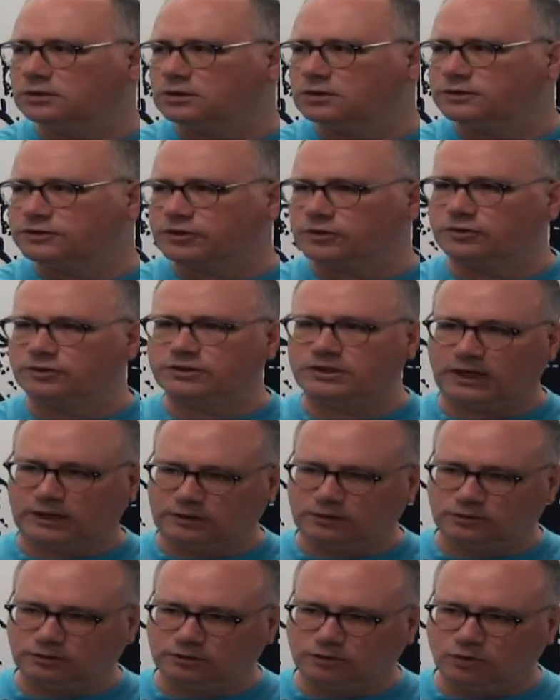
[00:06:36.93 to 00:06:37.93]
So there are
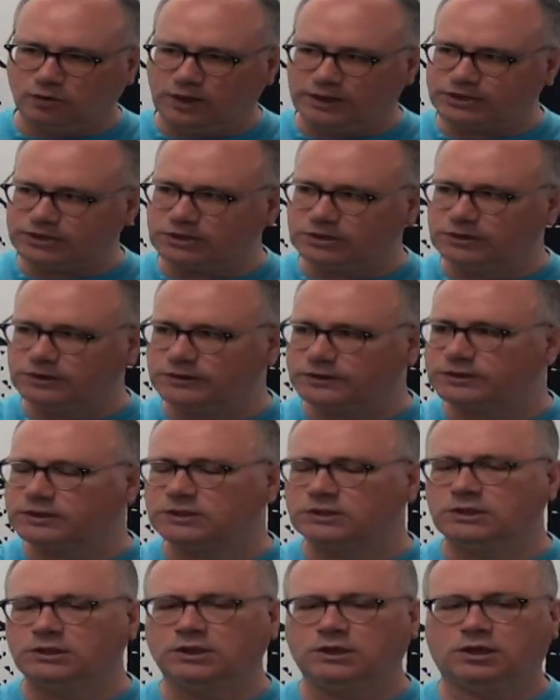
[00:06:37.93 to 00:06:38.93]
technical questions.
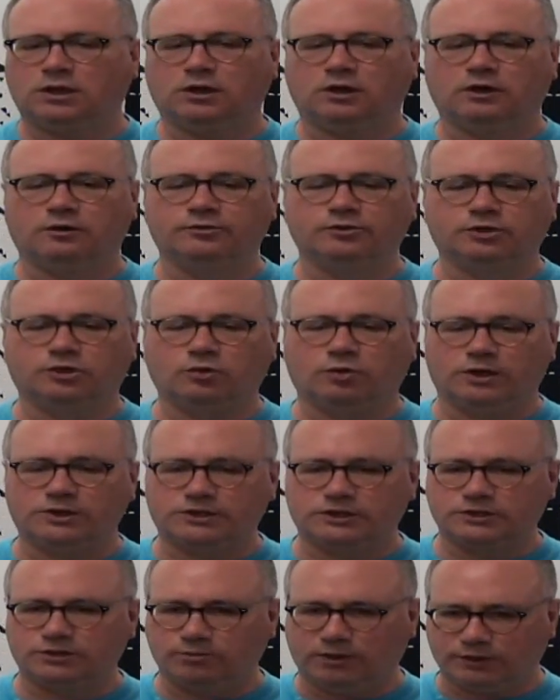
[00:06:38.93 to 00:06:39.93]
There are
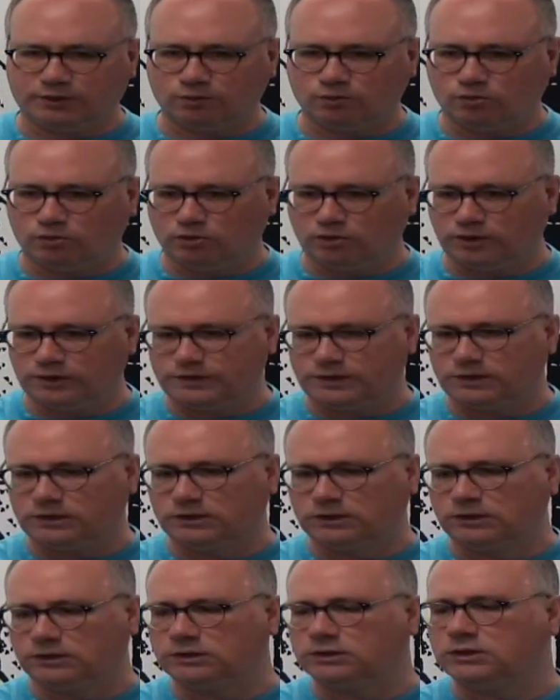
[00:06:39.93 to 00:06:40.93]
questions about the
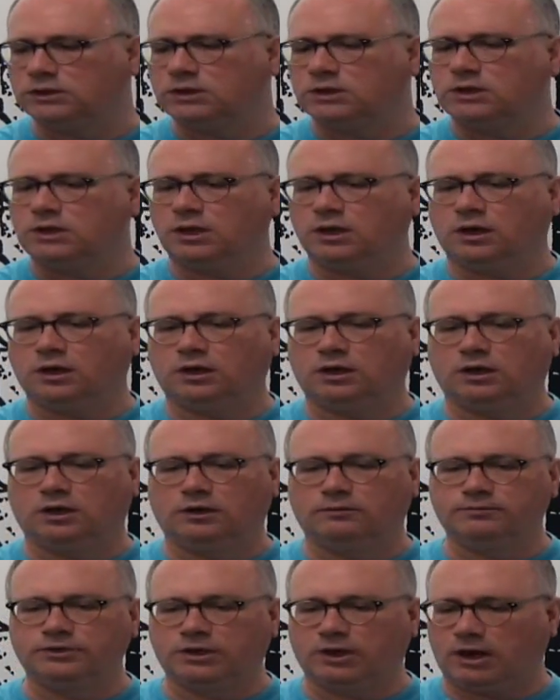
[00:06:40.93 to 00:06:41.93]
warranty,
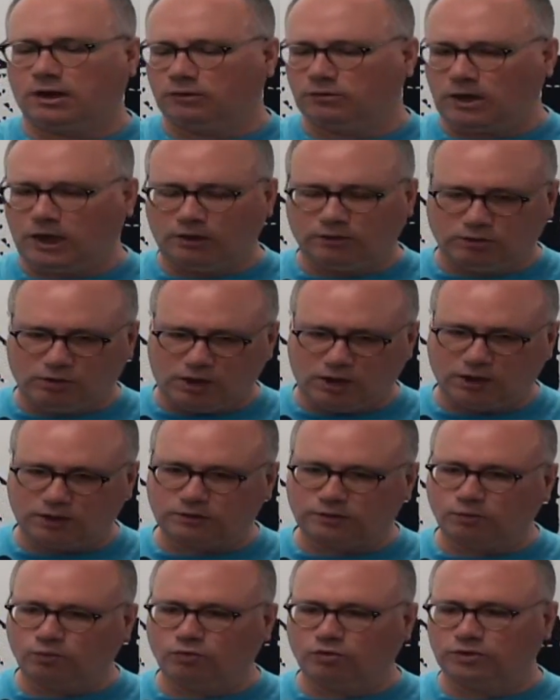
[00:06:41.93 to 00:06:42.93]
how
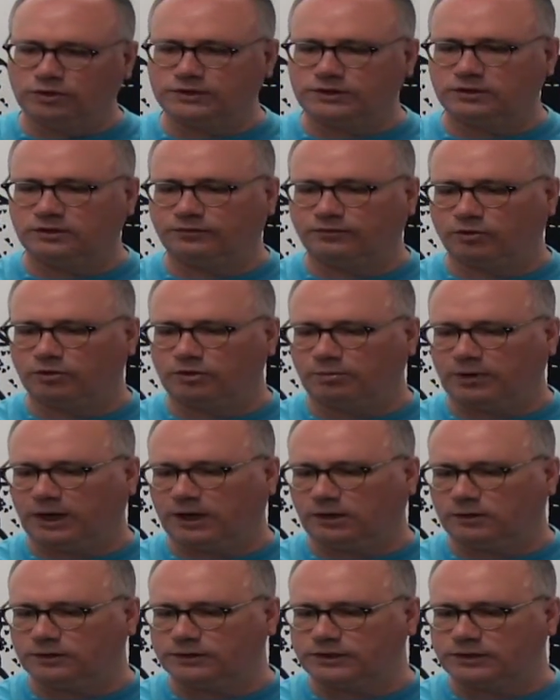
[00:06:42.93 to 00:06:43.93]
long the warranty for the
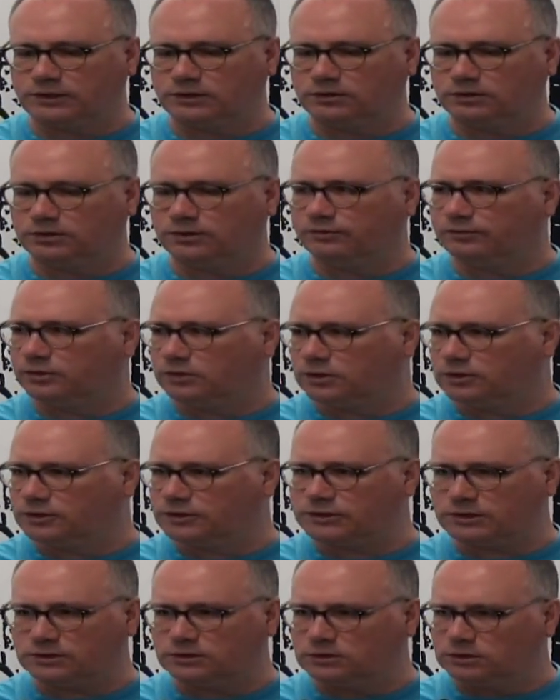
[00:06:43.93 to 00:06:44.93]
panels and the
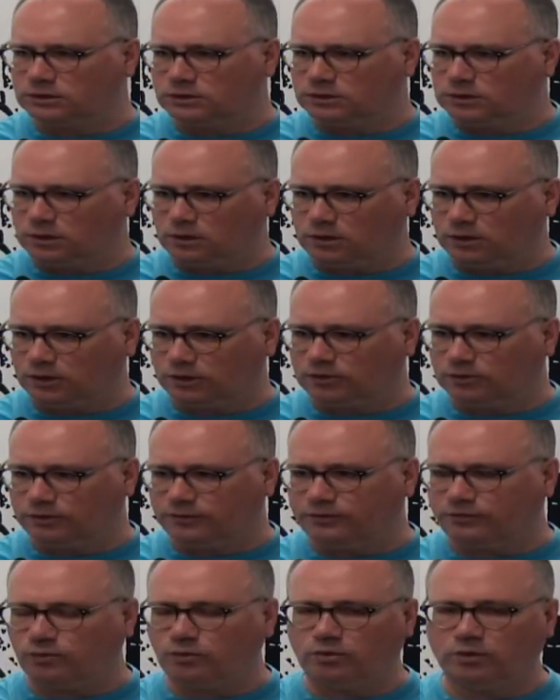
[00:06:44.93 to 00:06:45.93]
inverters are good
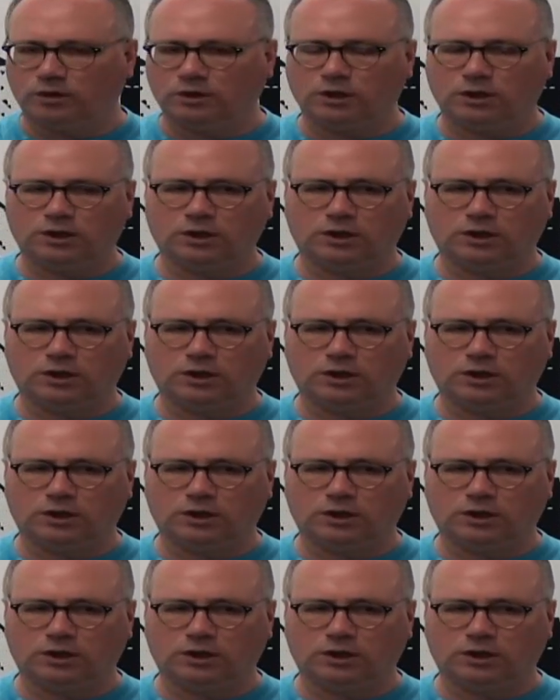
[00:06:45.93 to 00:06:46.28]
for,